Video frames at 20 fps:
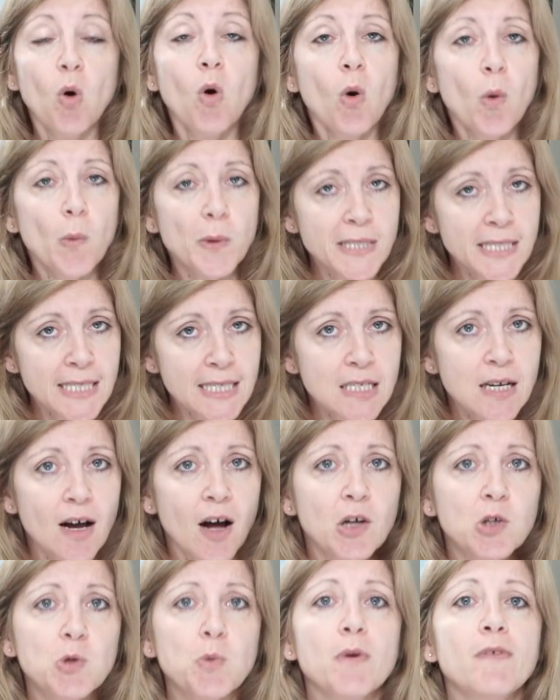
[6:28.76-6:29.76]
Always
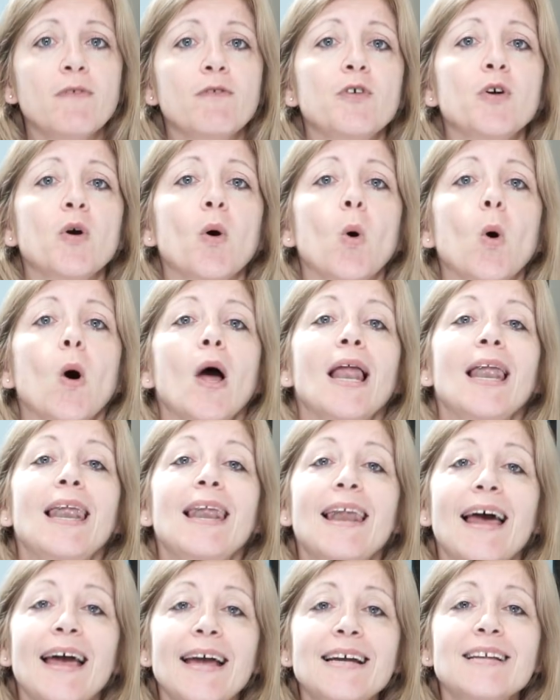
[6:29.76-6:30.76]
start with your
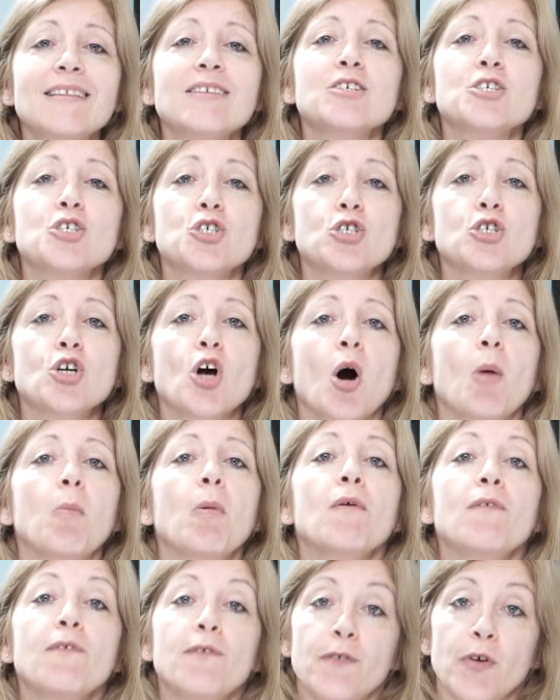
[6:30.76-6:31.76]
latest
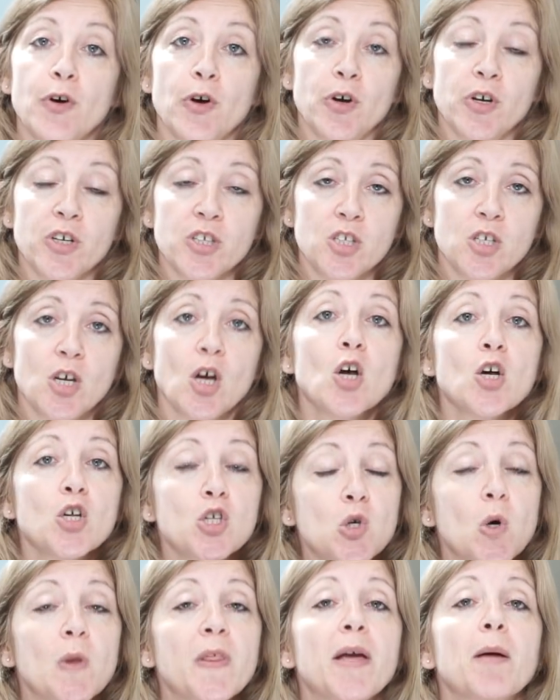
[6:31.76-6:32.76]
job first,
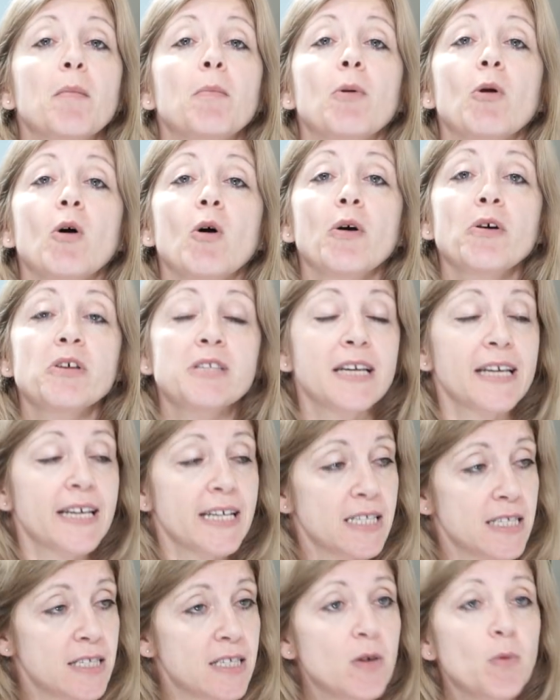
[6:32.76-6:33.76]
so the employers, they
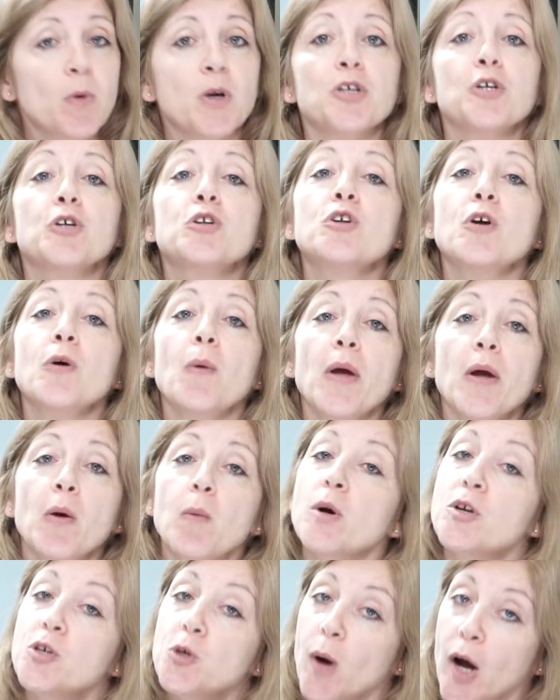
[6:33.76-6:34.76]
can see what you're doing,
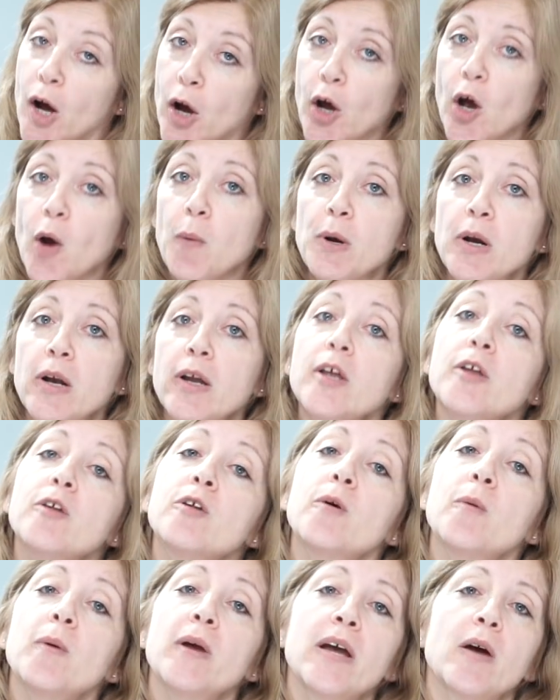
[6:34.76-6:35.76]
what you are currently
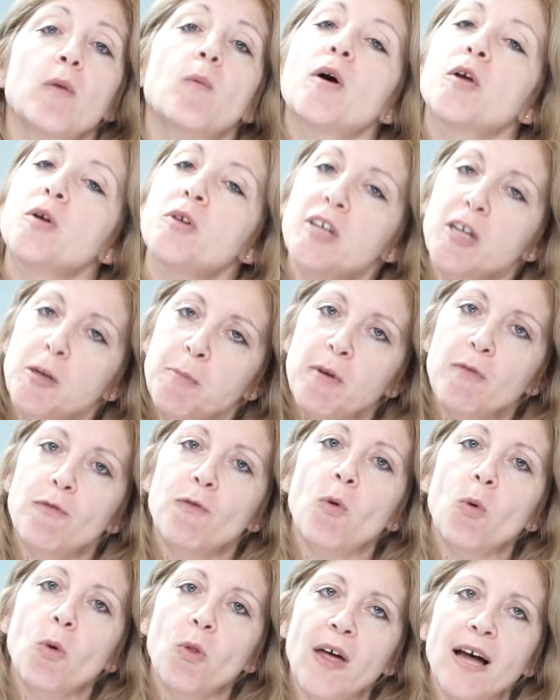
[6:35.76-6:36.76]
doing, and what you did
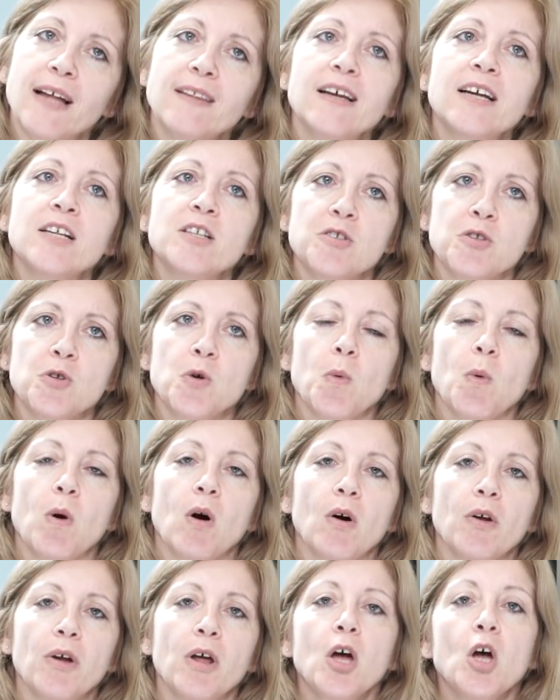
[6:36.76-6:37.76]
before that, and so
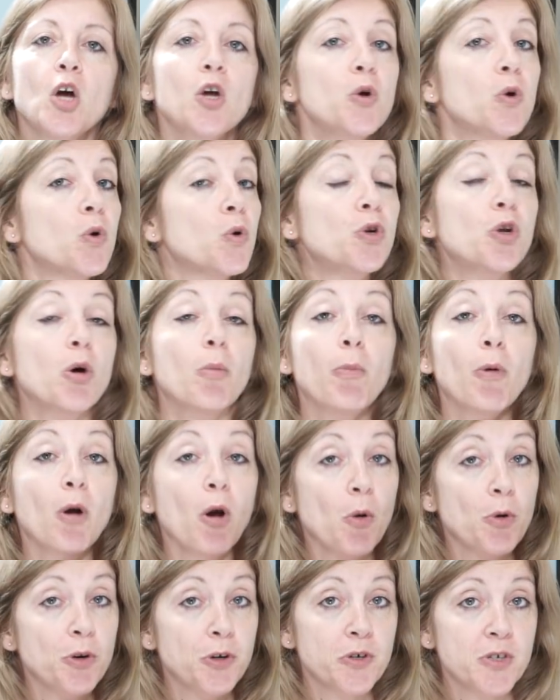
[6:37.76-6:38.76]
on. You could
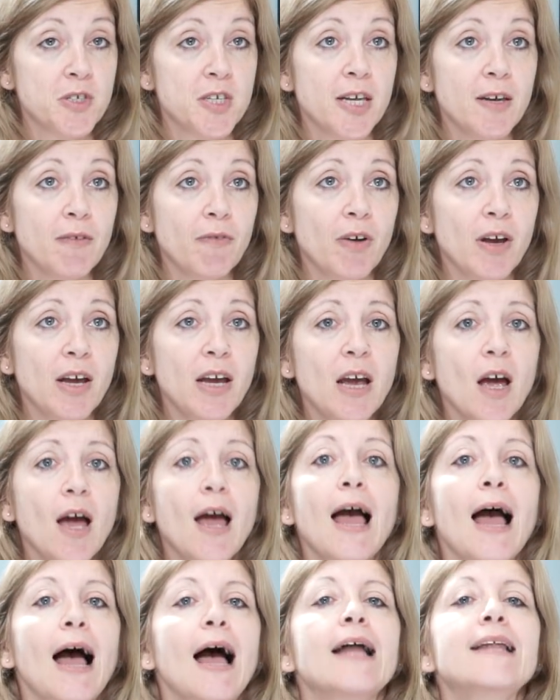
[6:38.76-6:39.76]
upload your CV
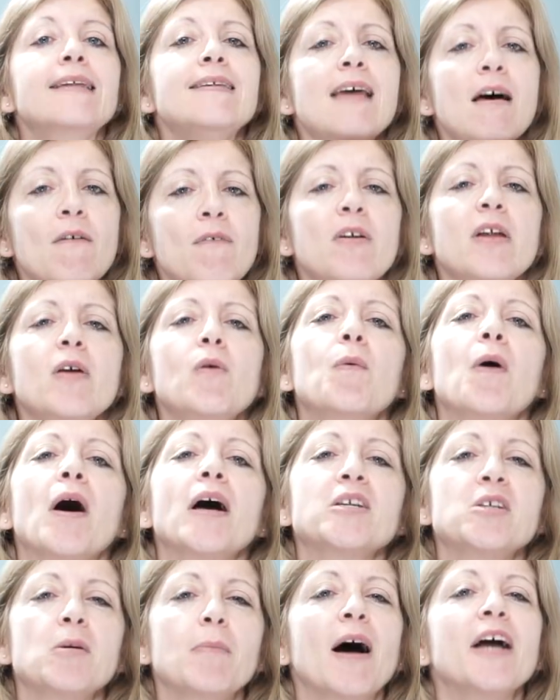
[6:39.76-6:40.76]
and definitely
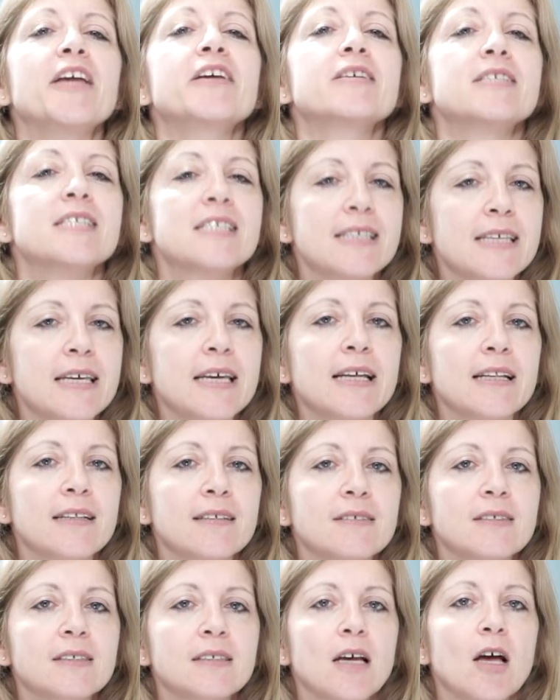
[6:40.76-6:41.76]
write about your
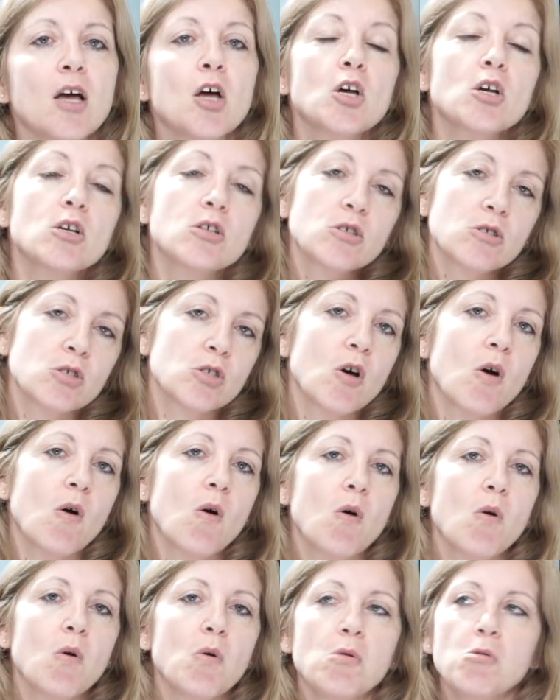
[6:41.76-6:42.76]
skills.
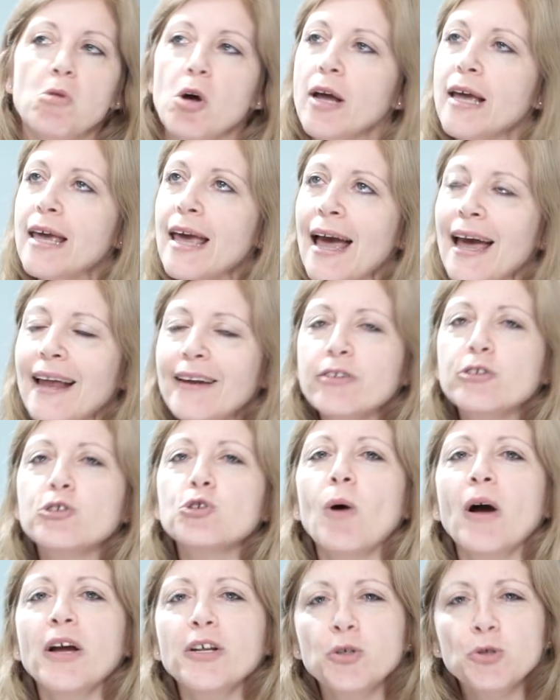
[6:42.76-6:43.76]
So again,
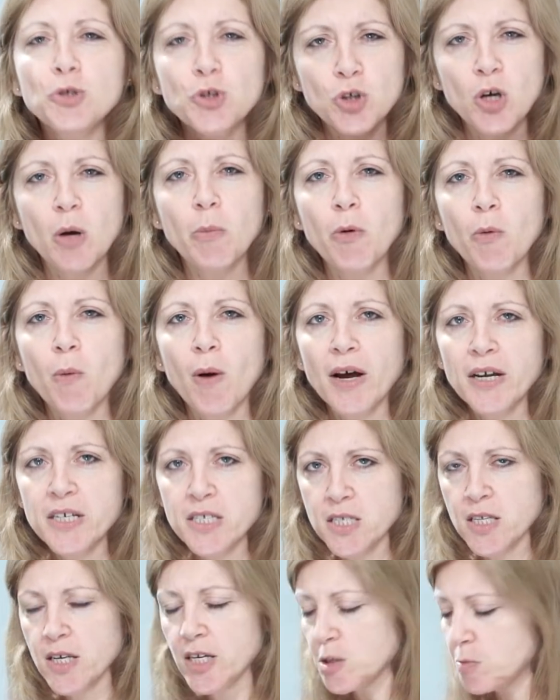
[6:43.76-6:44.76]
try to summarize
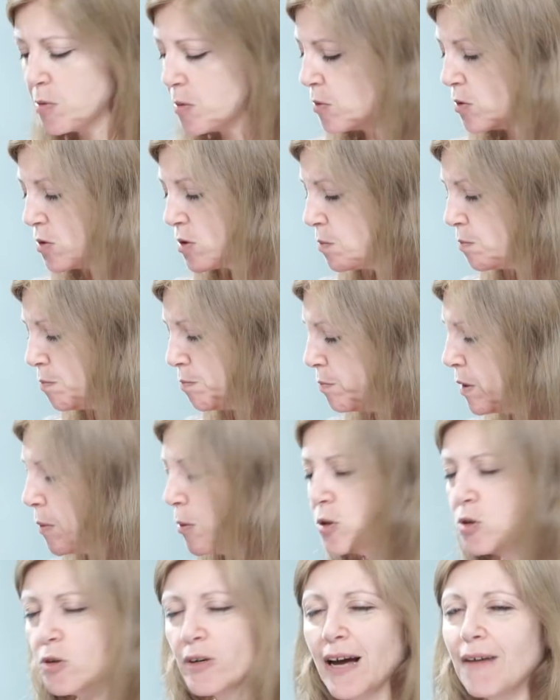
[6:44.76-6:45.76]
things, because
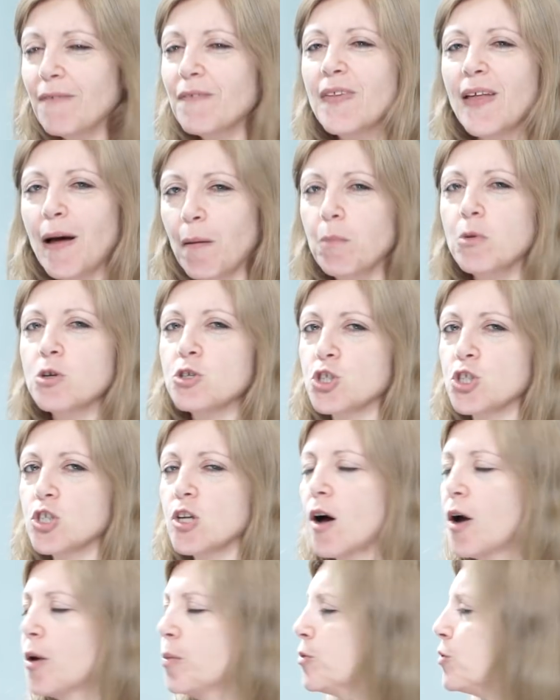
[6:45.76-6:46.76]
people don't have that much time